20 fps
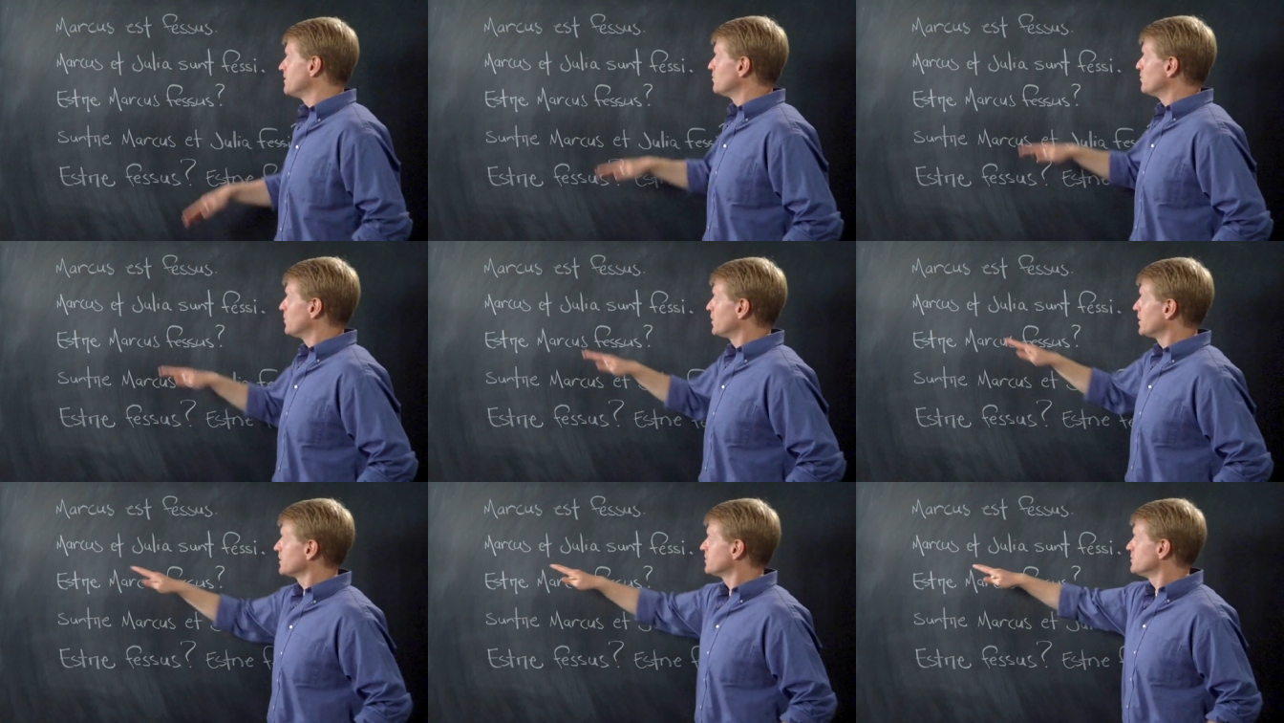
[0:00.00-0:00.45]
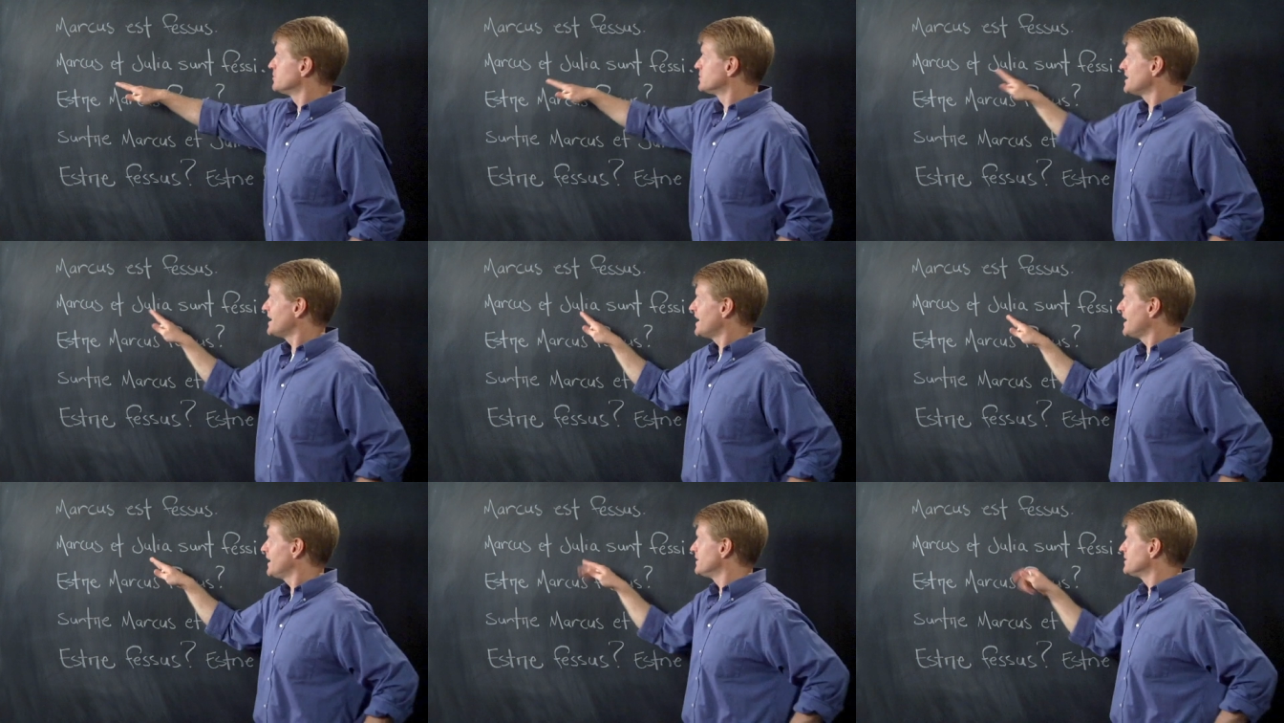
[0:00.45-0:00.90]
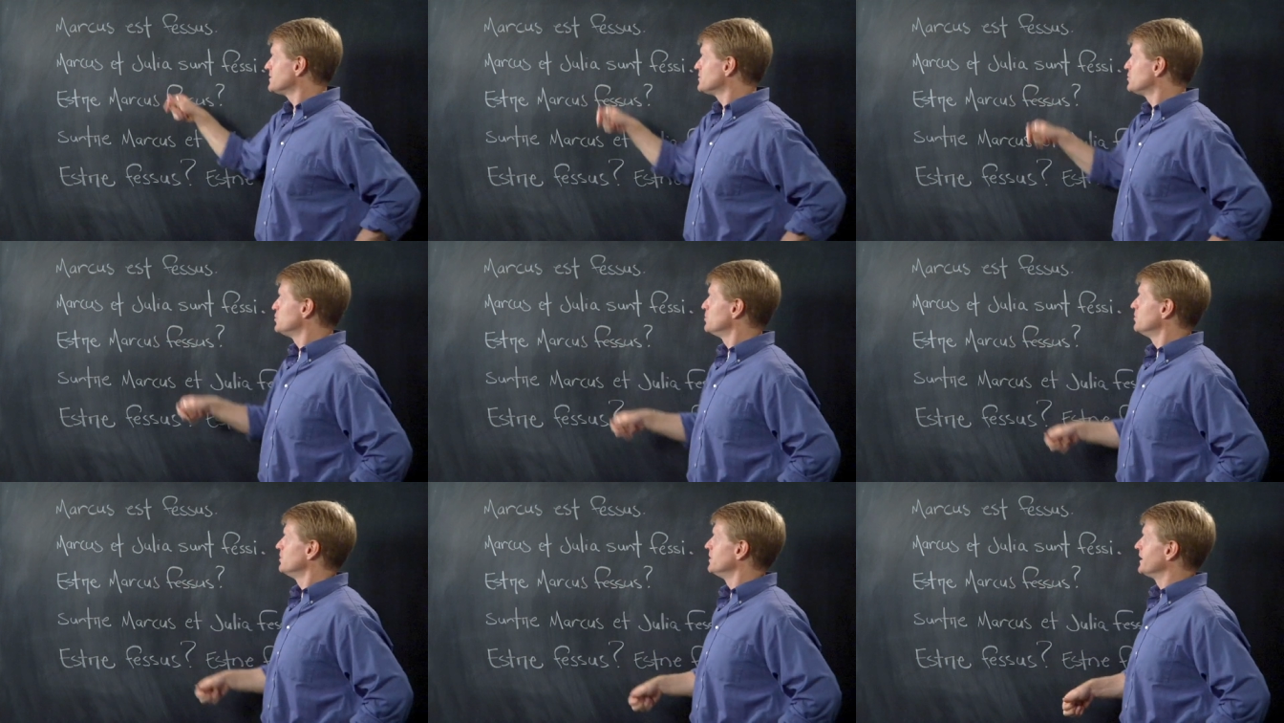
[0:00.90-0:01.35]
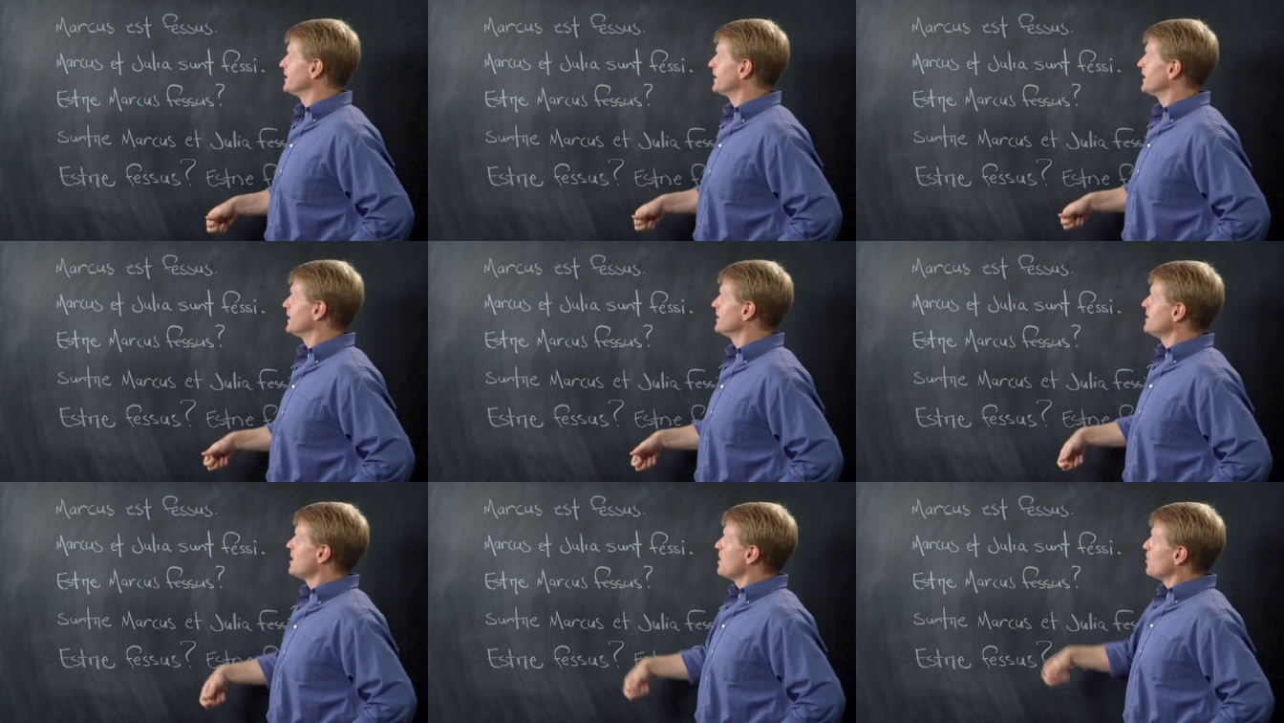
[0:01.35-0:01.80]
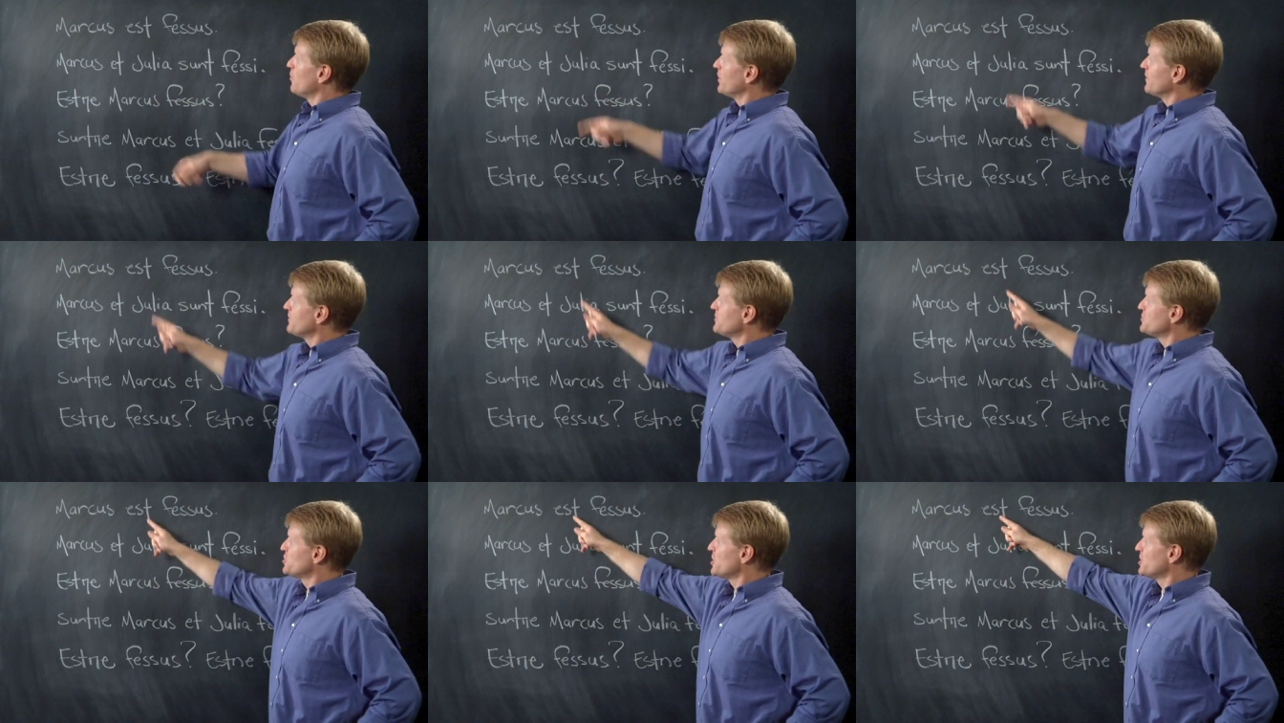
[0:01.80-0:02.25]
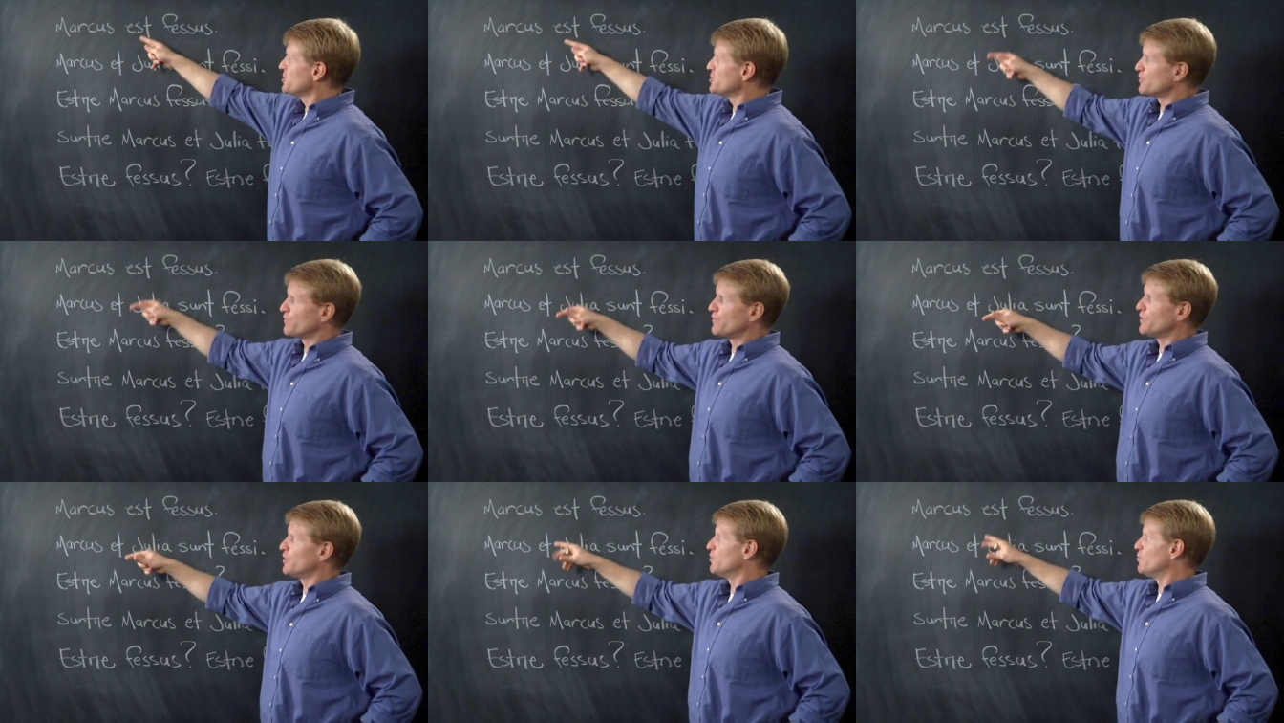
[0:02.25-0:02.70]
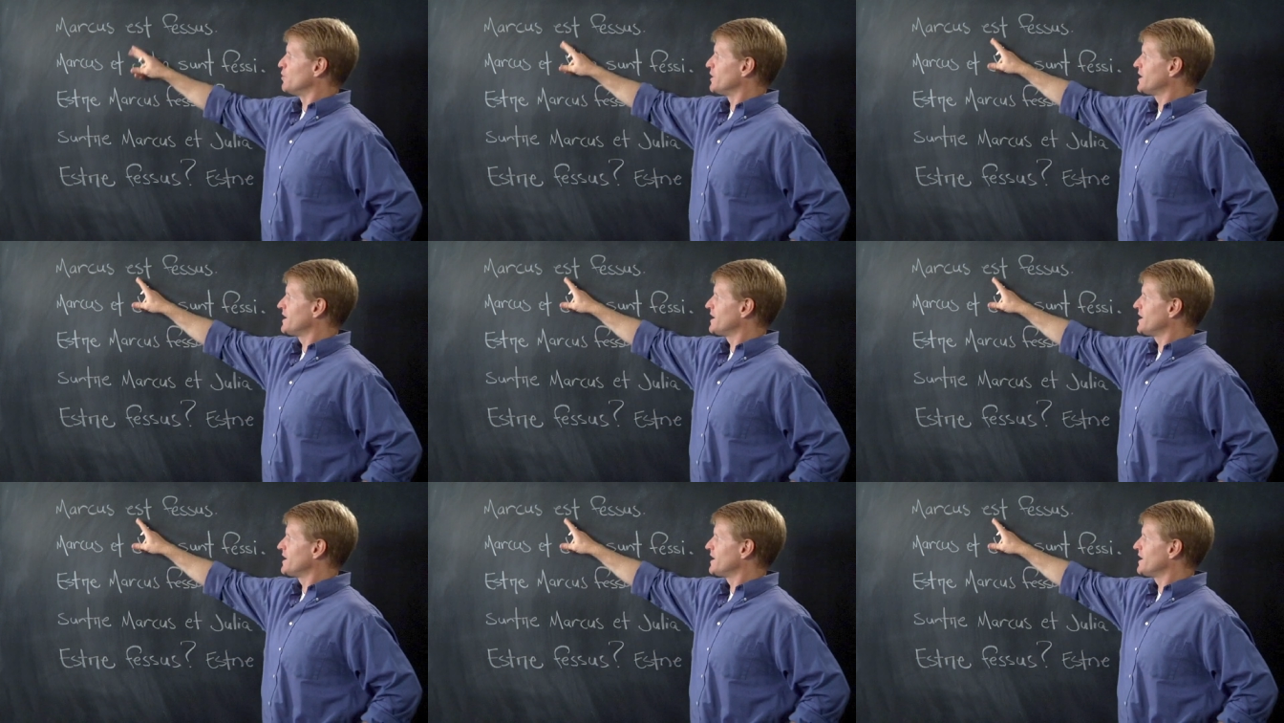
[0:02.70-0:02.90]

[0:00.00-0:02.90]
Marcus et Julia. We have to change our verb.